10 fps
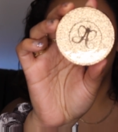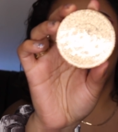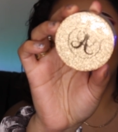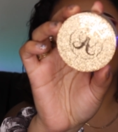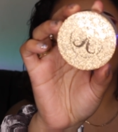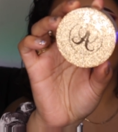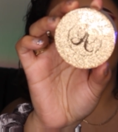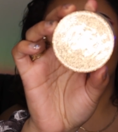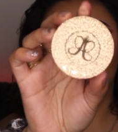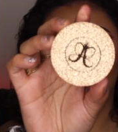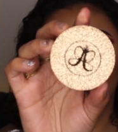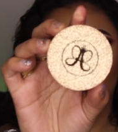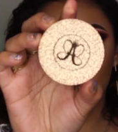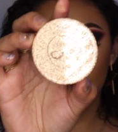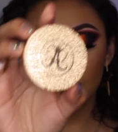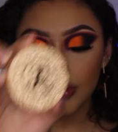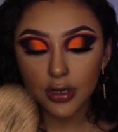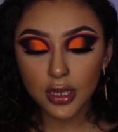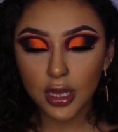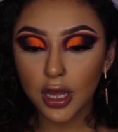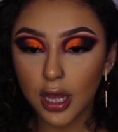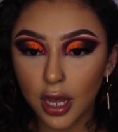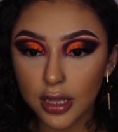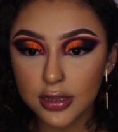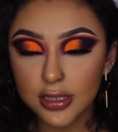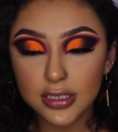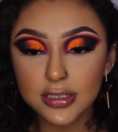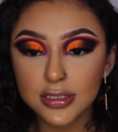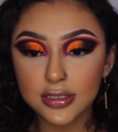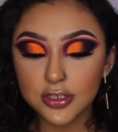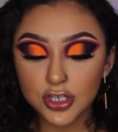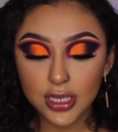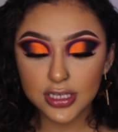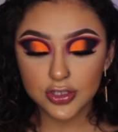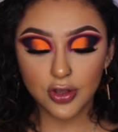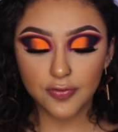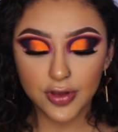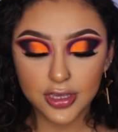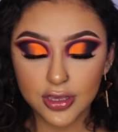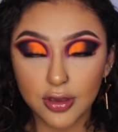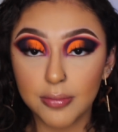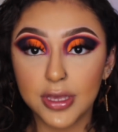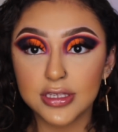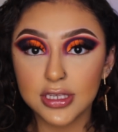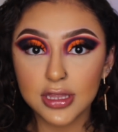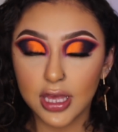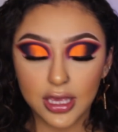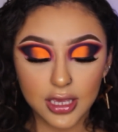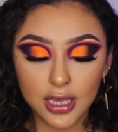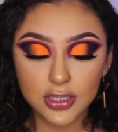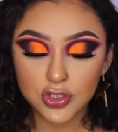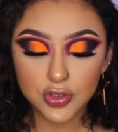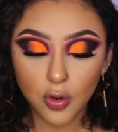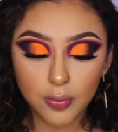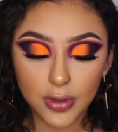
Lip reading: Powders in So Hollywood. This shit is so fucking amazing. Like, it's so